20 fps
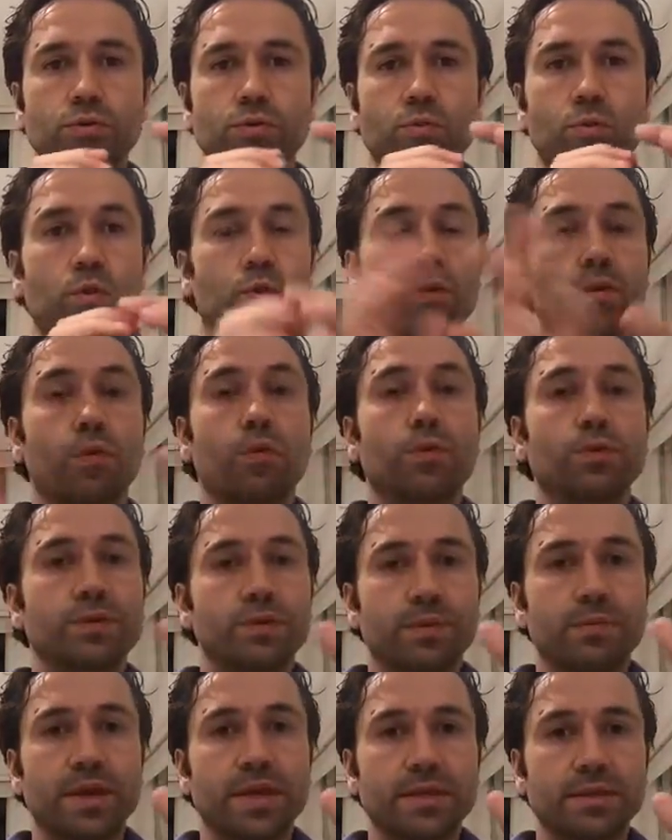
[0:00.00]
more
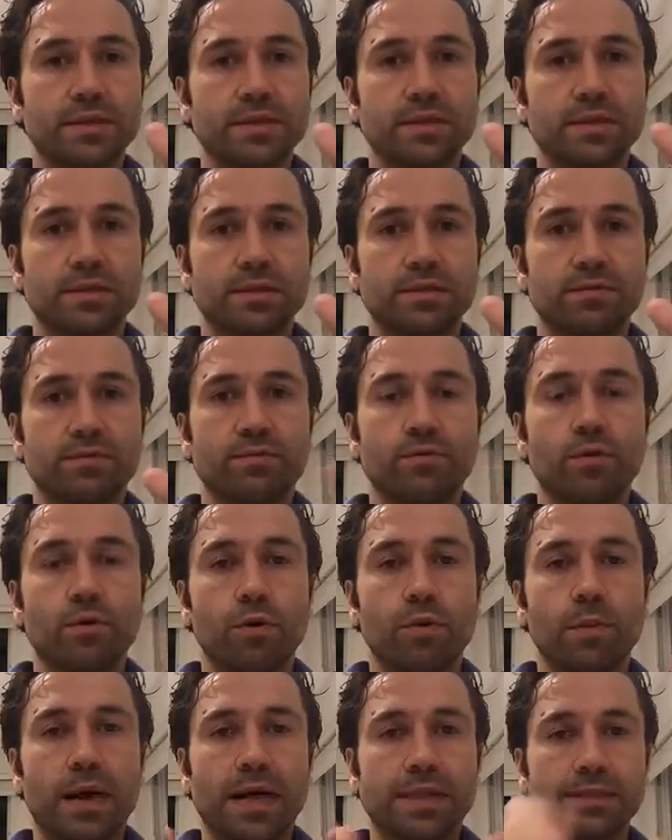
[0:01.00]
automated
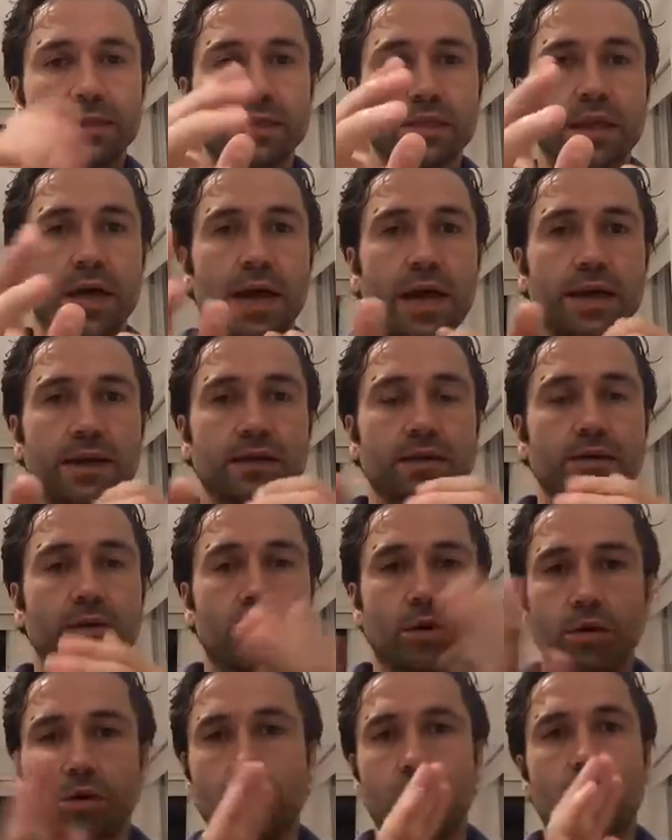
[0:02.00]
formats like
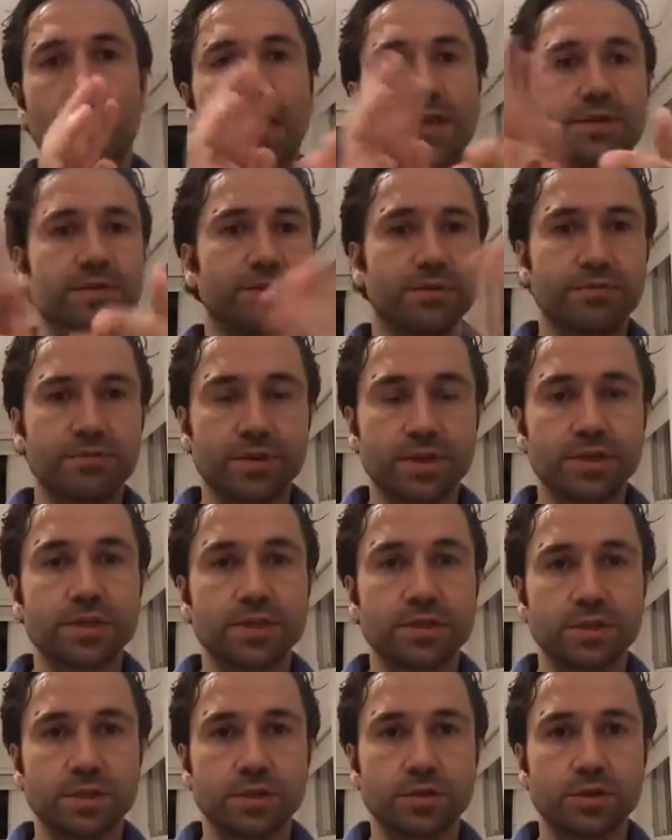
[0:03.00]
online
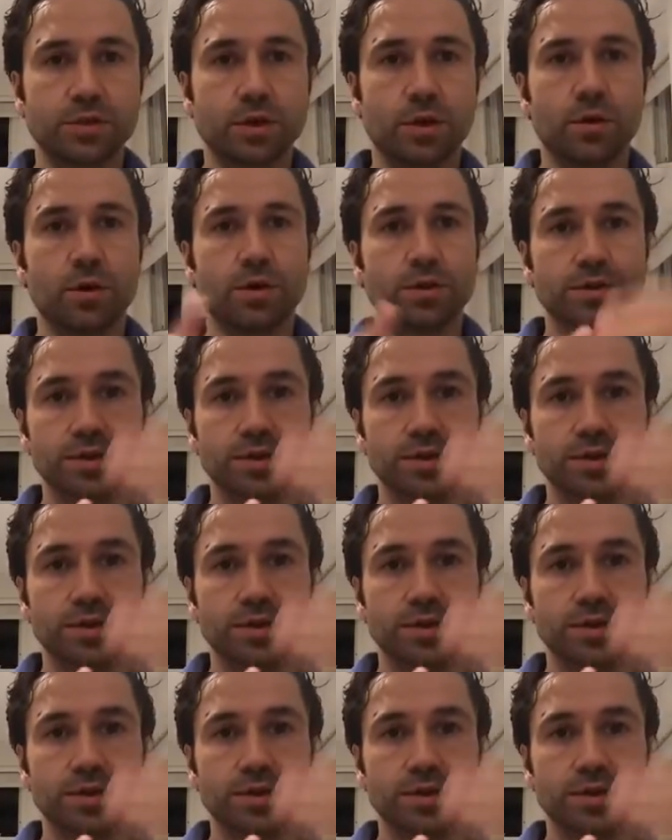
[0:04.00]
university and so on.